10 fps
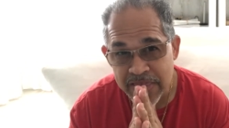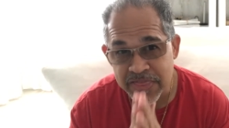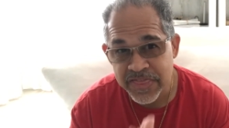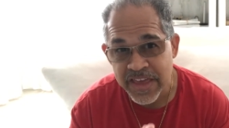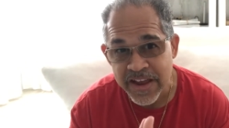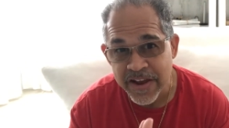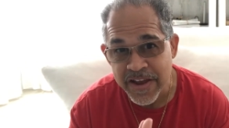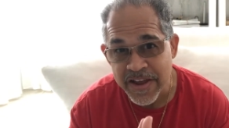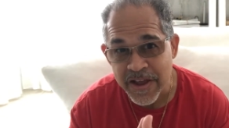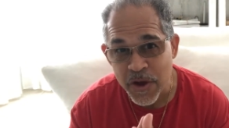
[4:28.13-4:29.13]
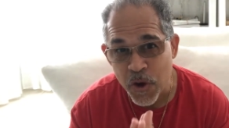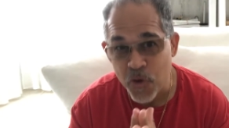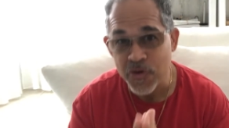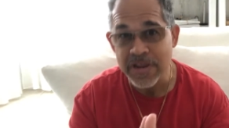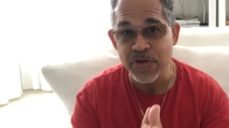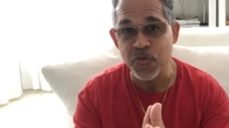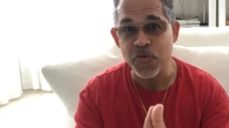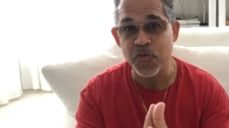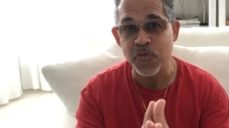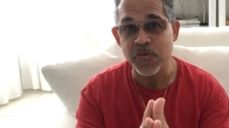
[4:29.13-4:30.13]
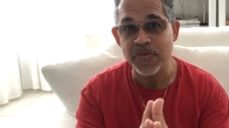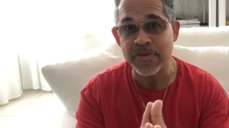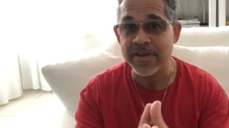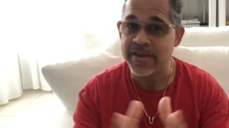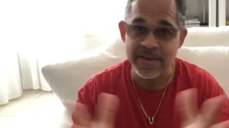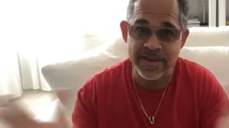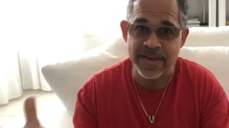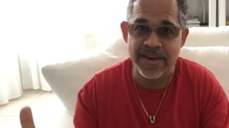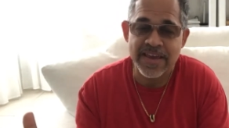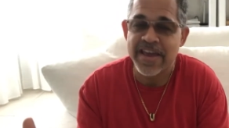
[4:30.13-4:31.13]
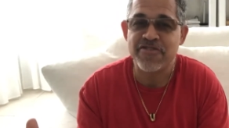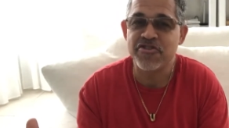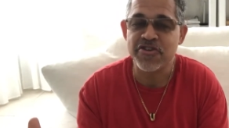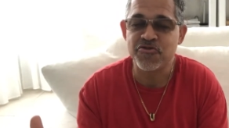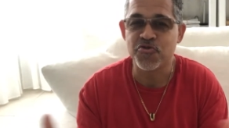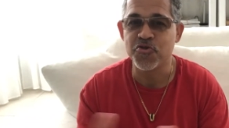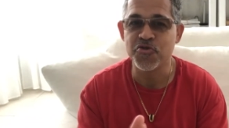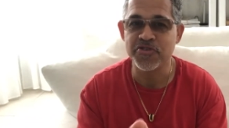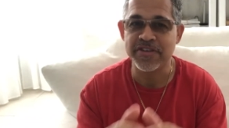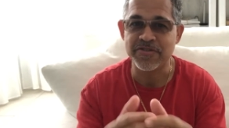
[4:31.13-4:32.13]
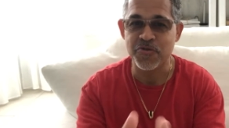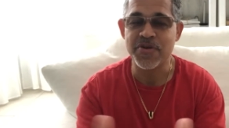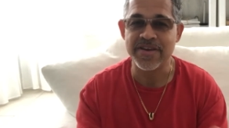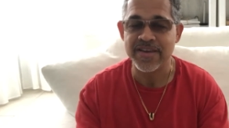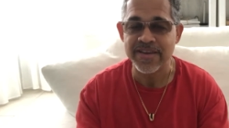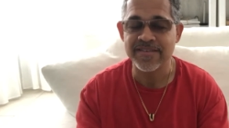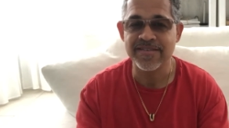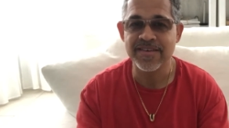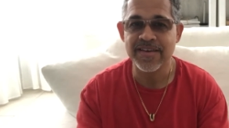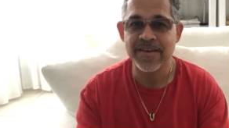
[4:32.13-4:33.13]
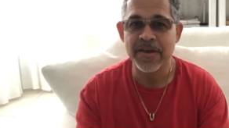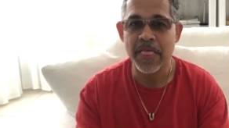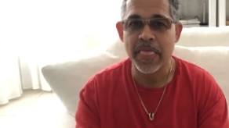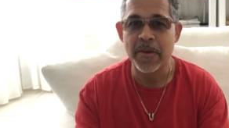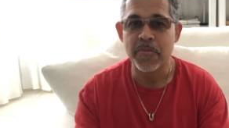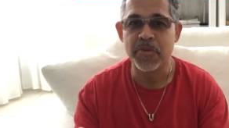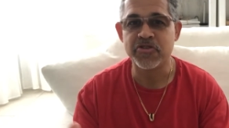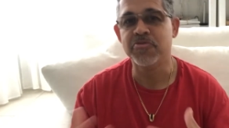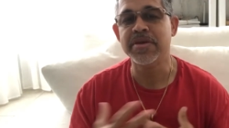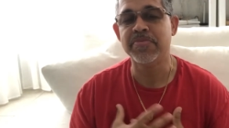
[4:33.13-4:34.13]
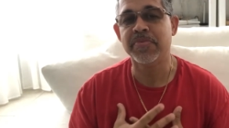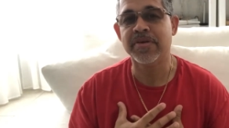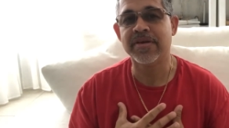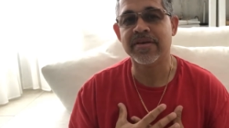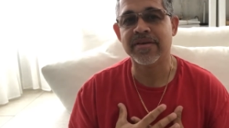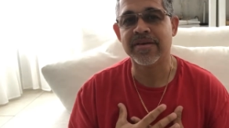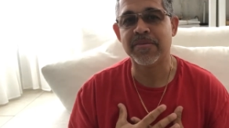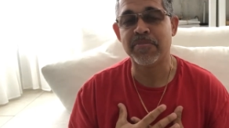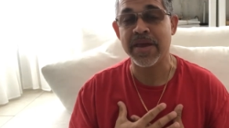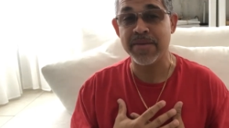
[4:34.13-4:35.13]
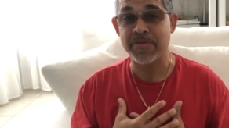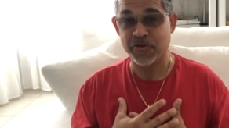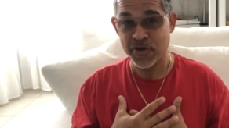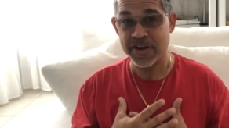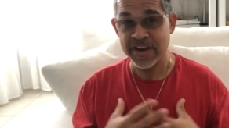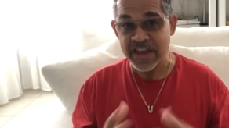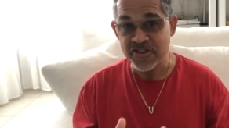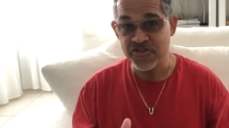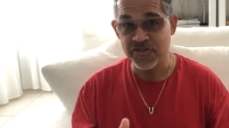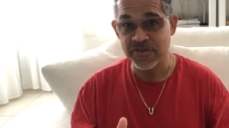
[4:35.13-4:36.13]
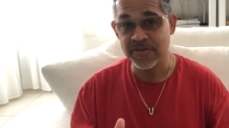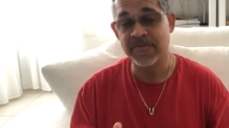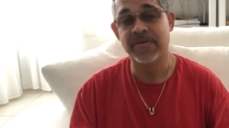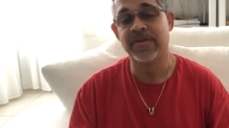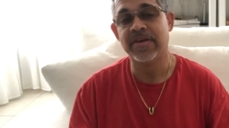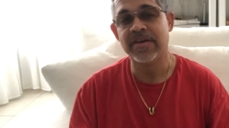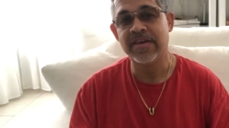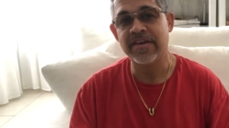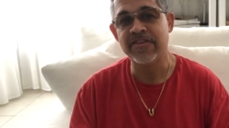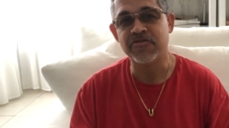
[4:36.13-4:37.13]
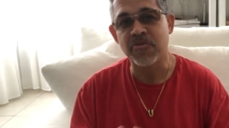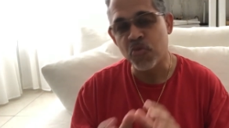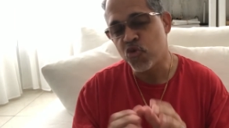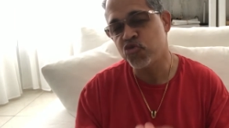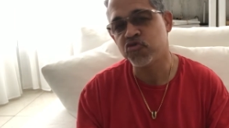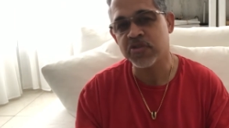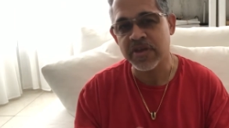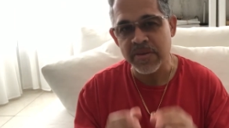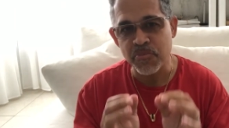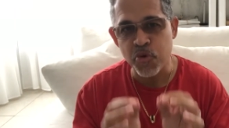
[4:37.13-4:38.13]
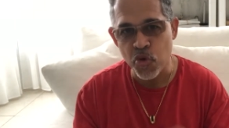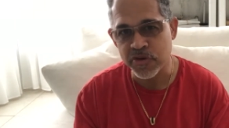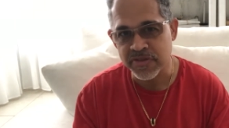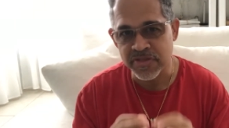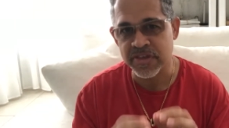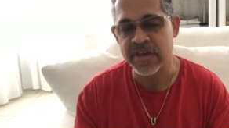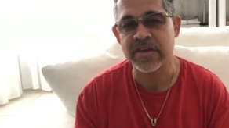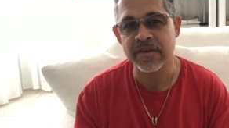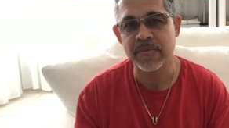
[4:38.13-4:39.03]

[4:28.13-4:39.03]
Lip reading: They only, and again, I can't change the rules. That's the way it is. But to me, credit age is the most important thing